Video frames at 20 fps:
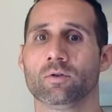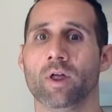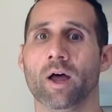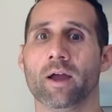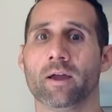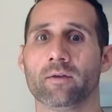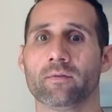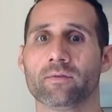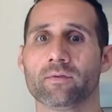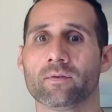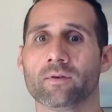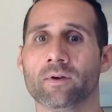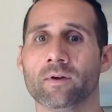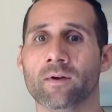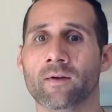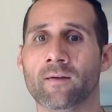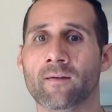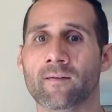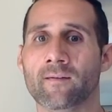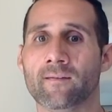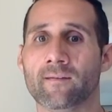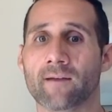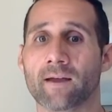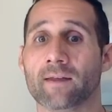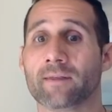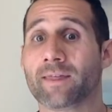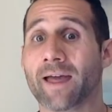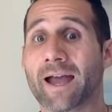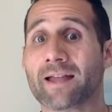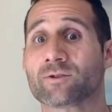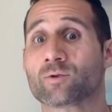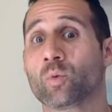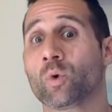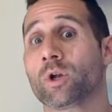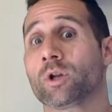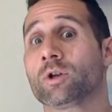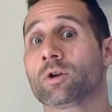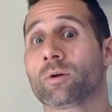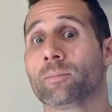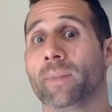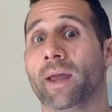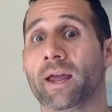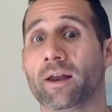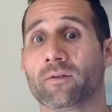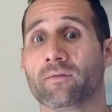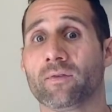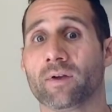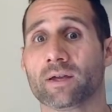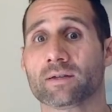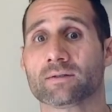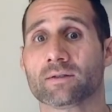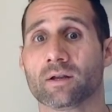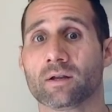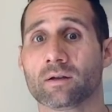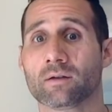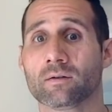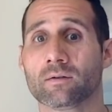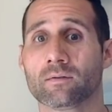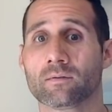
life. That's what you're manifesting.